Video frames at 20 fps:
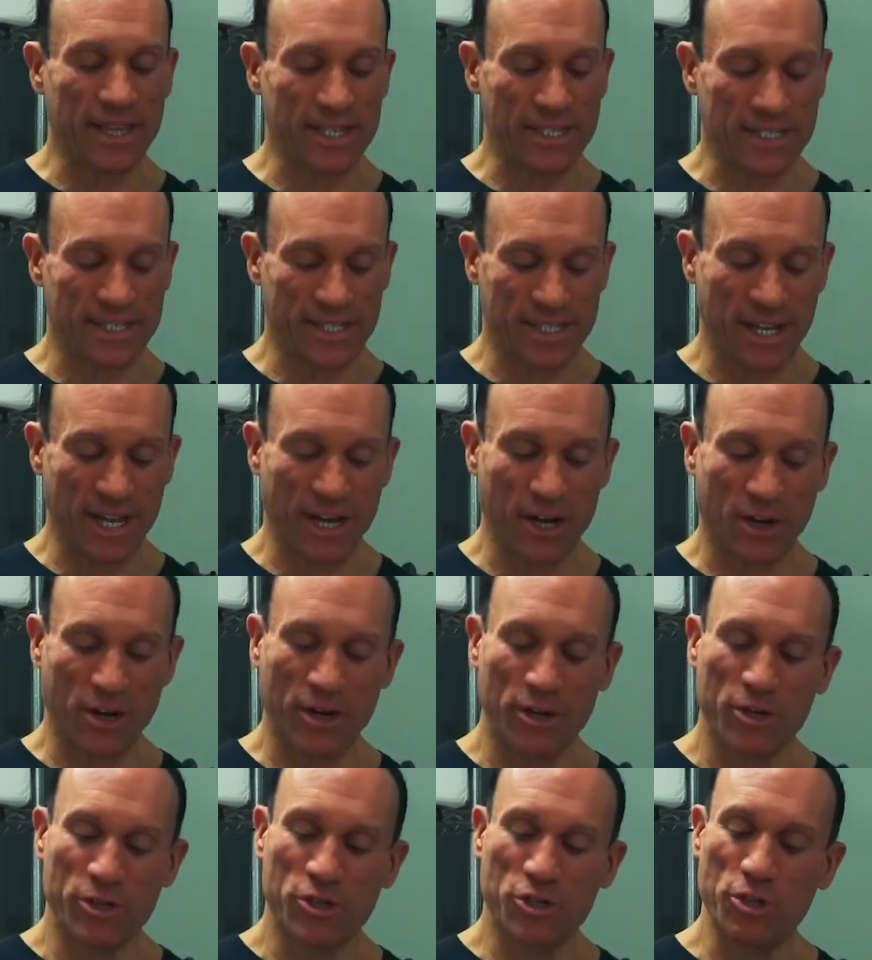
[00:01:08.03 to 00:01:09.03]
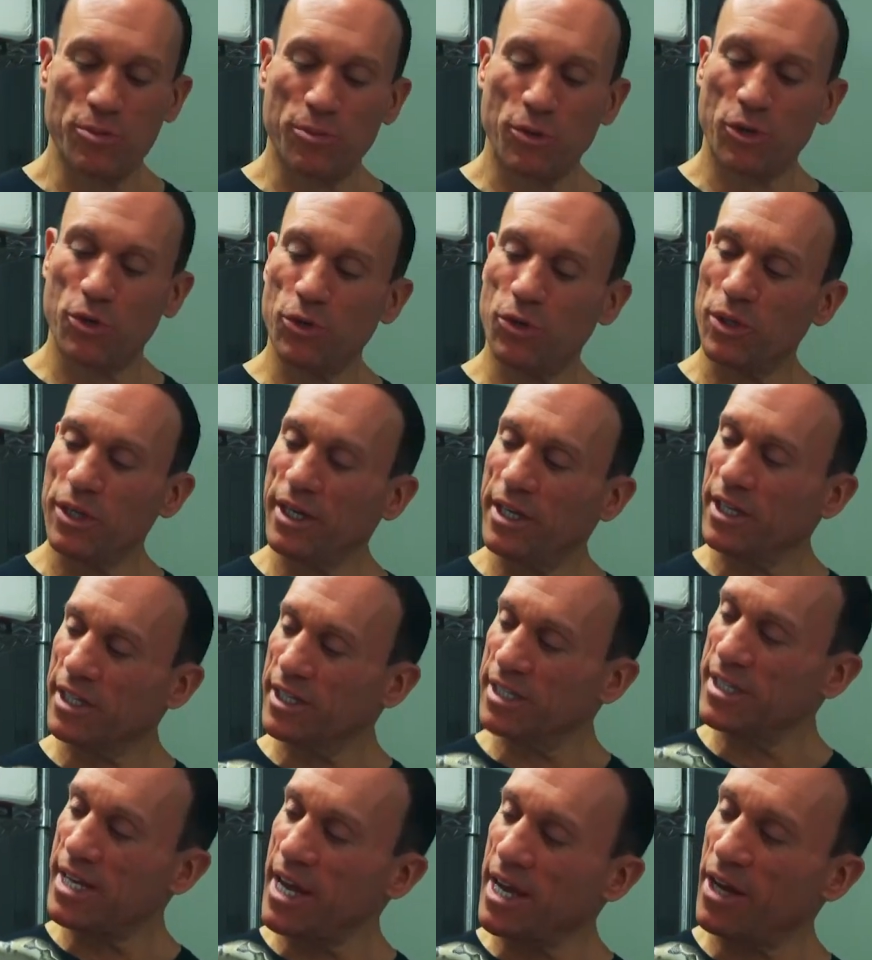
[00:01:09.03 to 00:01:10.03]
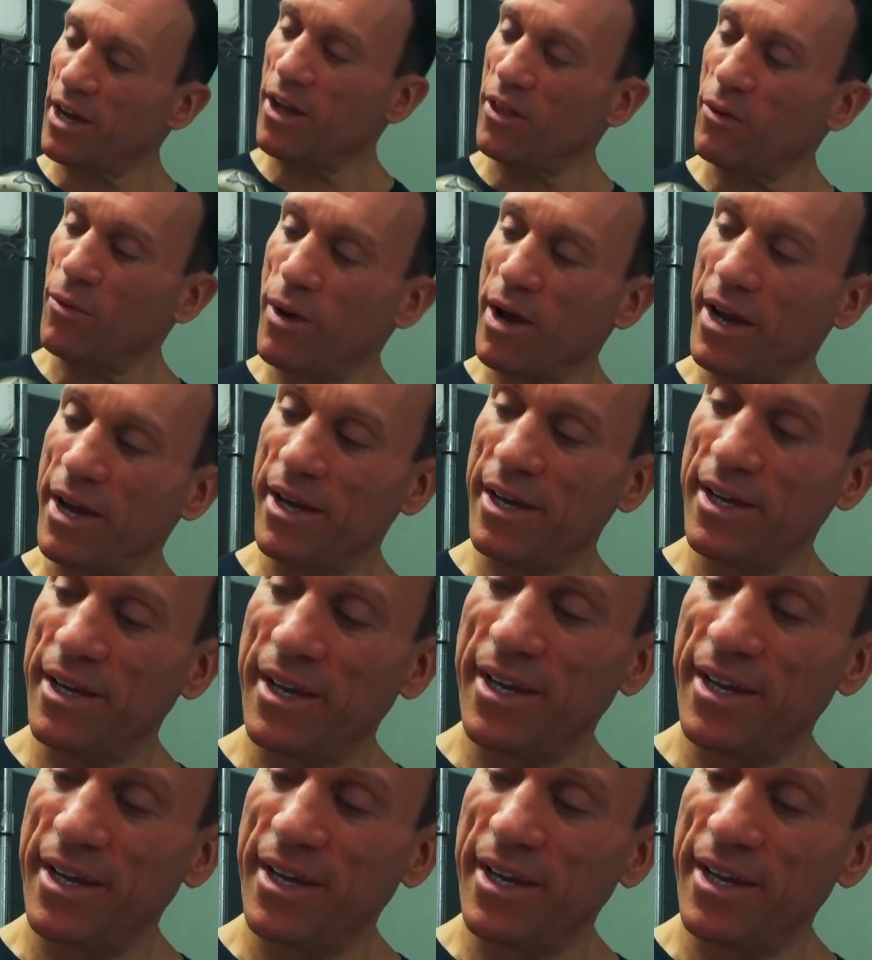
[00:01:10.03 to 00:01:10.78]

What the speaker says: this super cool healing snake on the way,